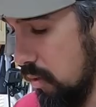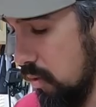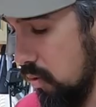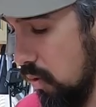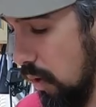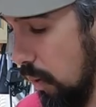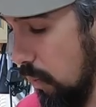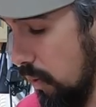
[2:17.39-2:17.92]

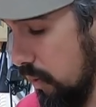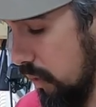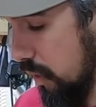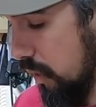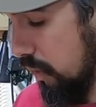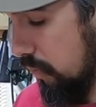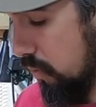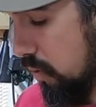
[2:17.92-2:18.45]
so I wanted
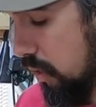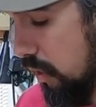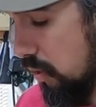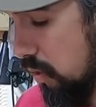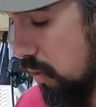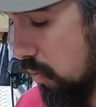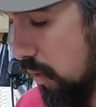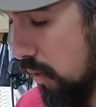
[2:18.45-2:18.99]
to give you
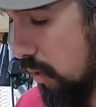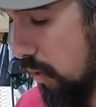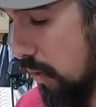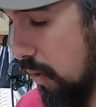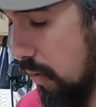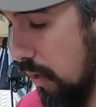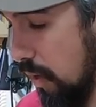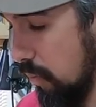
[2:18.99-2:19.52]
guys a
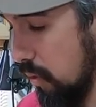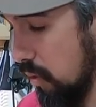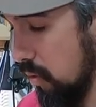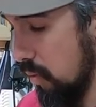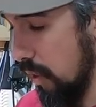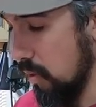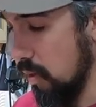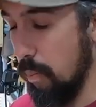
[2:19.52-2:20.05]
rundown on how we
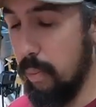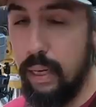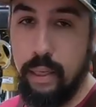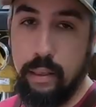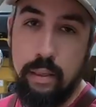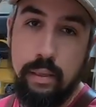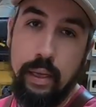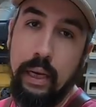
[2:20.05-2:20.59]
do this. So I'm going to
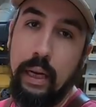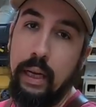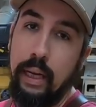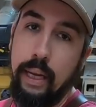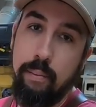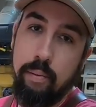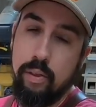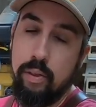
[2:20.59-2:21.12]
get this thing
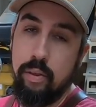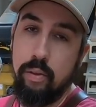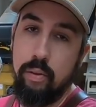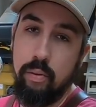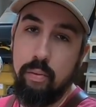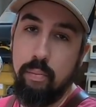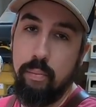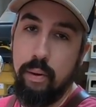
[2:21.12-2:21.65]
clamped
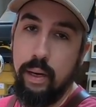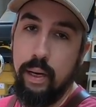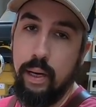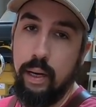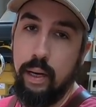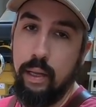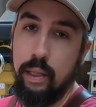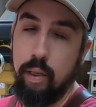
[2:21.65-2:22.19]
to
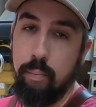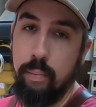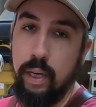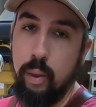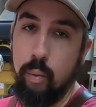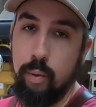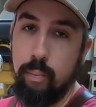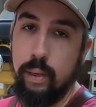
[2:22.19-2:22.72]
my little
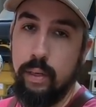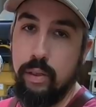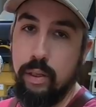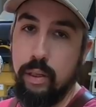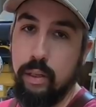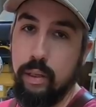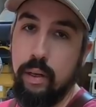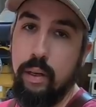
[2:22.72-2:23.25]
mini workbench
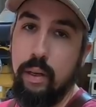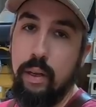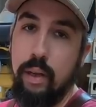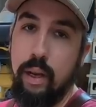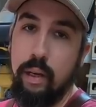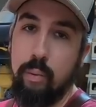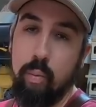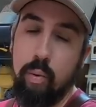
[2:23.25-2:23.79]
here
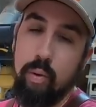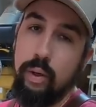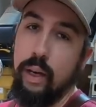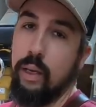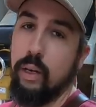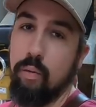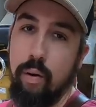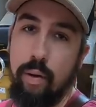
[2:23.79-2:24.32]
and we'll
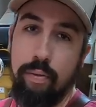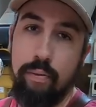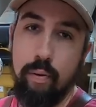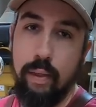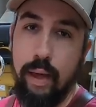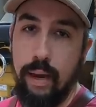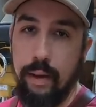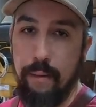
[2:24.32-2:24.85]
kind of run
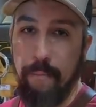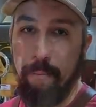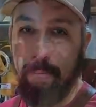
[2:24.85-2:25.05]
through that.